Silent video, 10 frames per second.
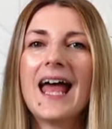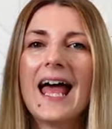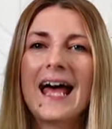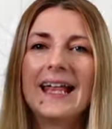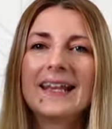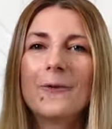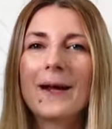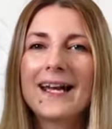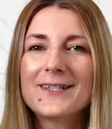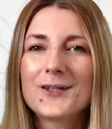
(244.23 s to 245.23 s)
And
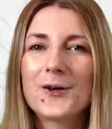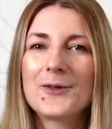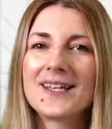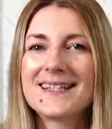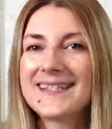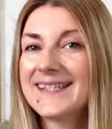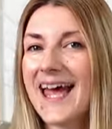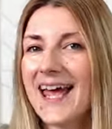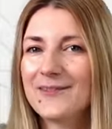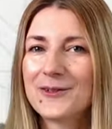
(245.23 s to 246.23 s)
when I saw this
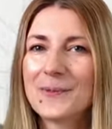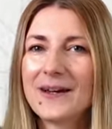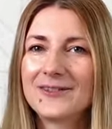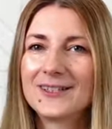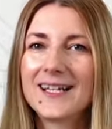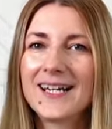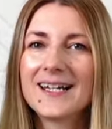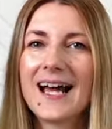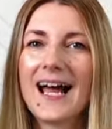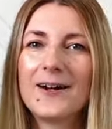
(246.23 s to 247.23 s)
set from
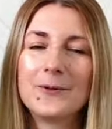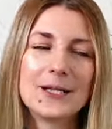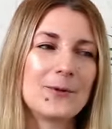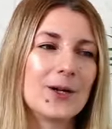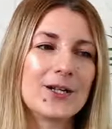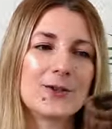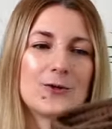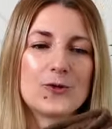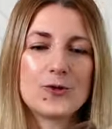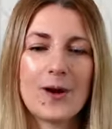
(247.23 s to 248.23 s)
Everlane, I really wanted
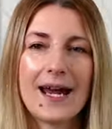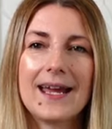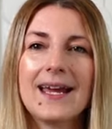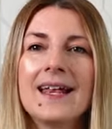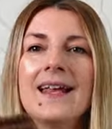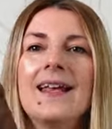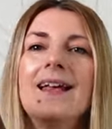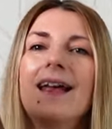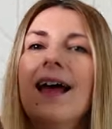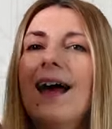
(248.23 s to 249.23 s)
to try it.
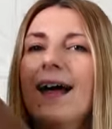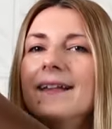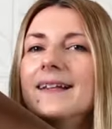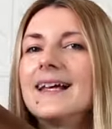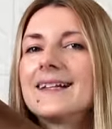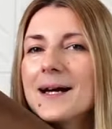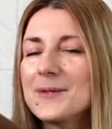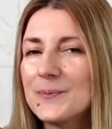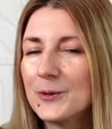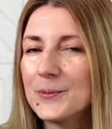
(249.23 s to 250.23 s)
And it
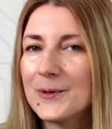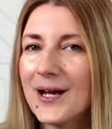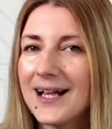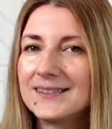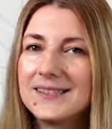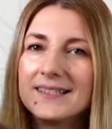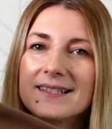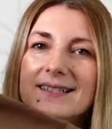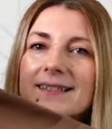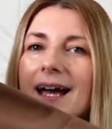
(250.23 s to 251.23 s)
comes in multiple
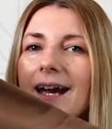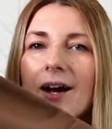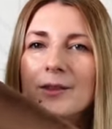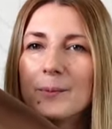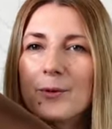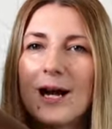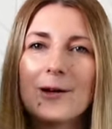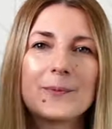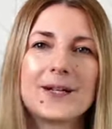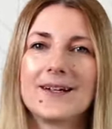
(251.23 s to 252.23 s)
colors. I got the
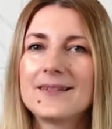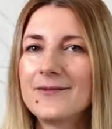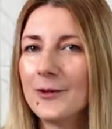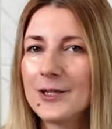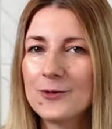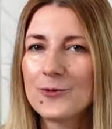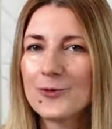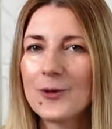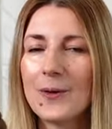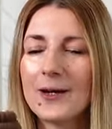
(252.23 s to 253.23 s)
brown because it's very
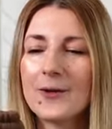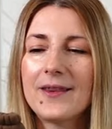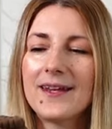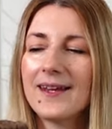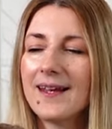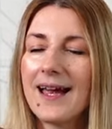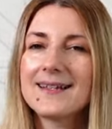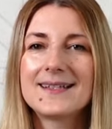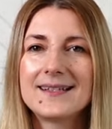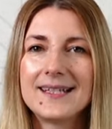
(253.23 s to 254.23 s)
unusual. I don't think I
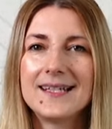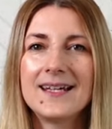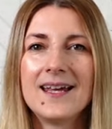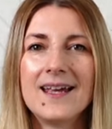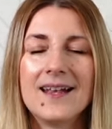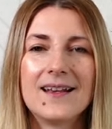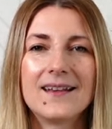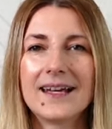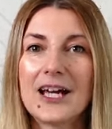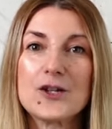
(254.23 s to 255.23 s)
see
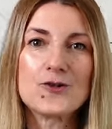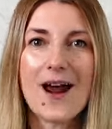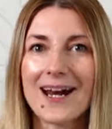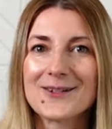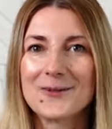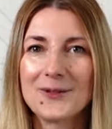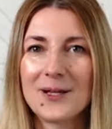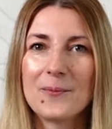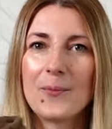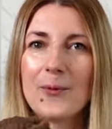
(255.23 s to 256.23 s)
like a tracksuit
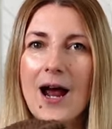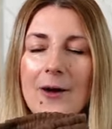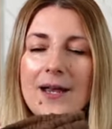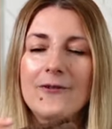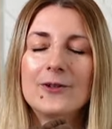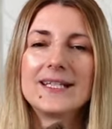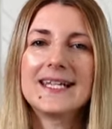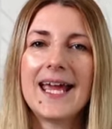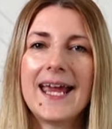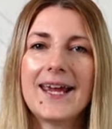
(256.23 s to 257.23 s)
in brown every
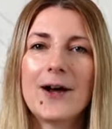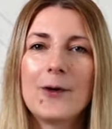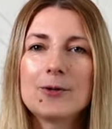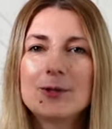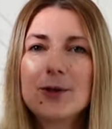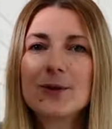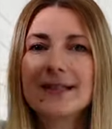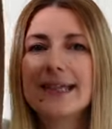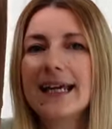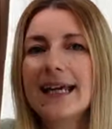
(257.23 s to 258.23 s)
day. Also,
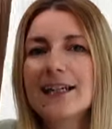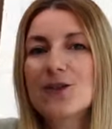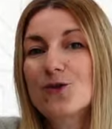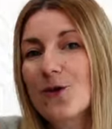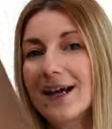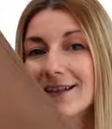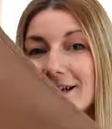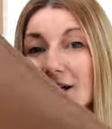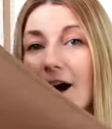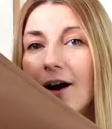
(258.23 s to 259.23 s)
they tried
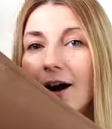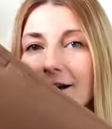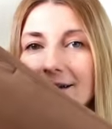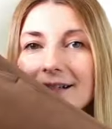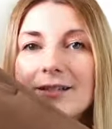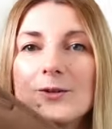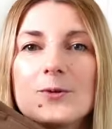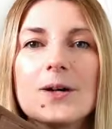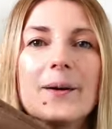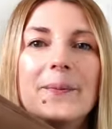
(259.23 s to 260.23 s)
their hardest
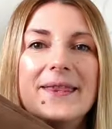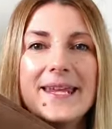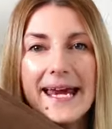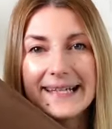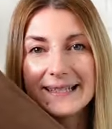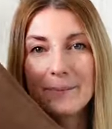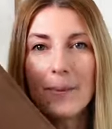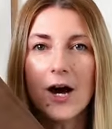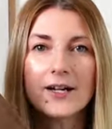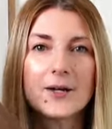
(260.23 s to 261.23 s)
to update the
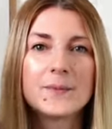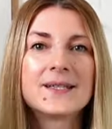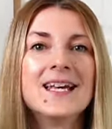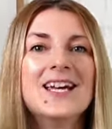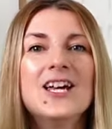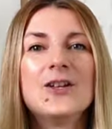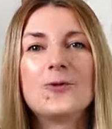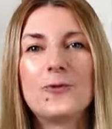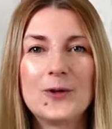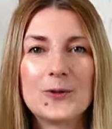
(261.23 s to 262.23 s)
bottoms
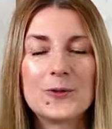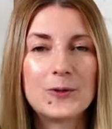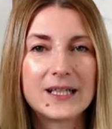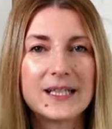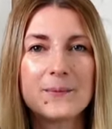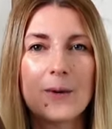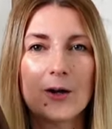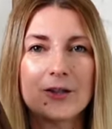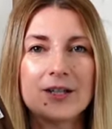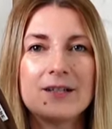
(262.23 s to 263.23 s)
to feel really
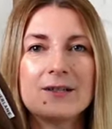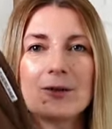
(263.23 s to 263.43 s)
modern.